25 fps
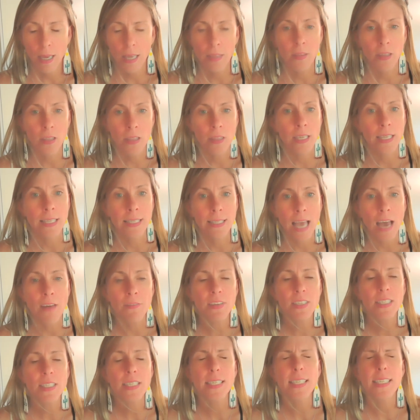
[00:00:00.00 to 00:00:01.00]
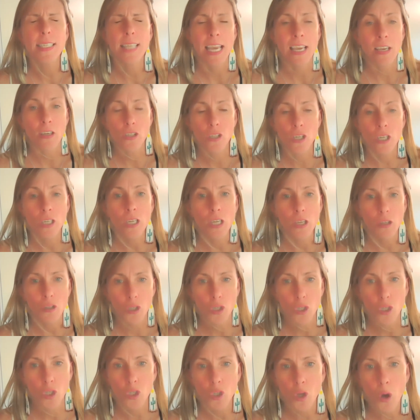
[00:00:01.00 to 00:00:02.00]
the devastation is
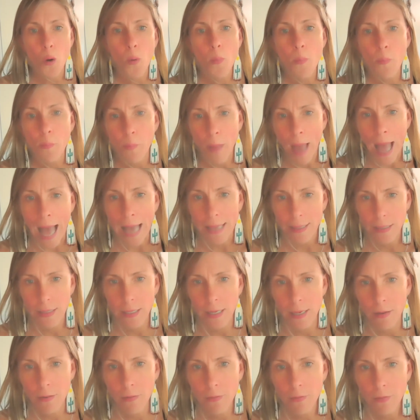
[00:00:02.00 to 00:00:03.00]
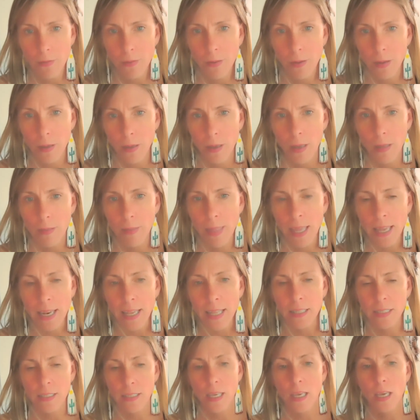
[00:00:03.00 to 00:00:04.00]
so massive that
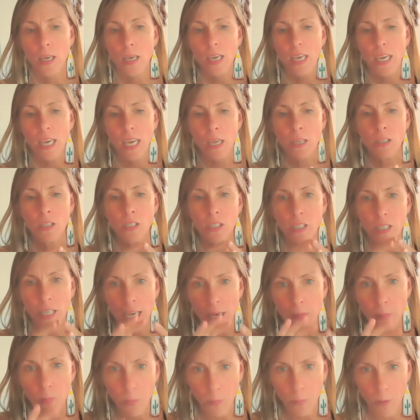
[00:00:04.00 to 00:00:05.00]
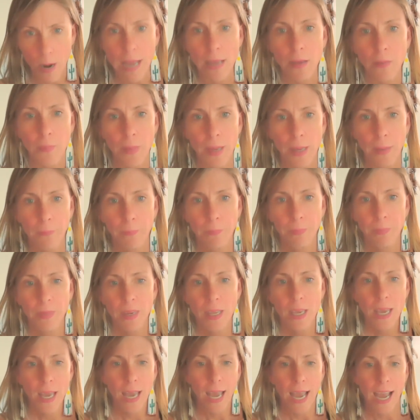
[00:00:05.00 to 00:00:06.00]
it did break me.
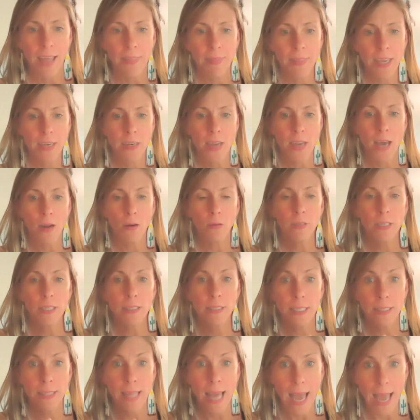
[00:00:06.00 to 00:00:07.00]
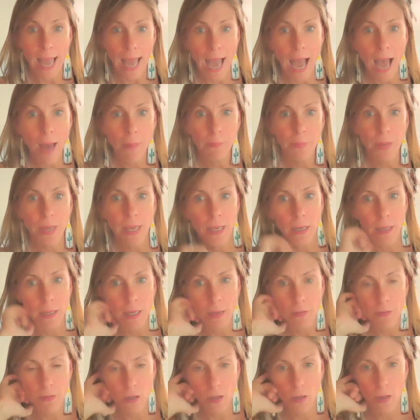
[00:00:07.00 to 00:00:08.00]
And then not only did that happen,
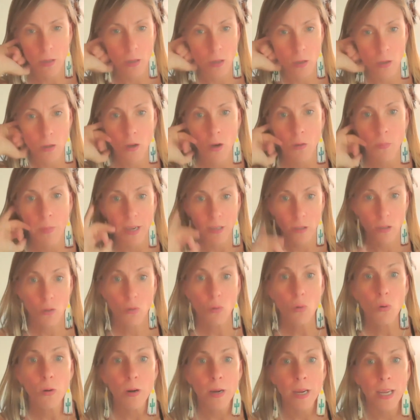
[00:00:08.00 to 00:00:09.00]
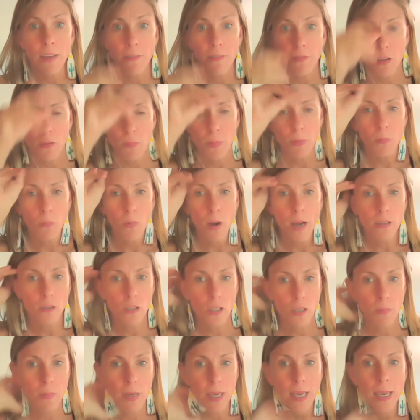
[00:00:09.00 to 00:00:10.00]
you know my story, if you've been
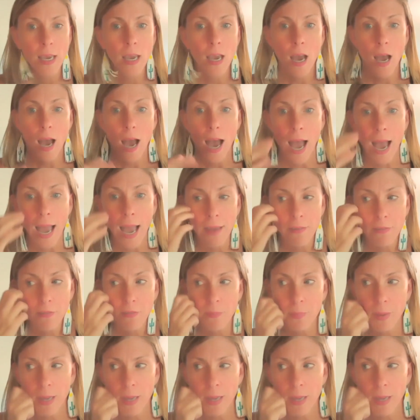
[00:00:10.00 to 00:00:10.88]
watching me, I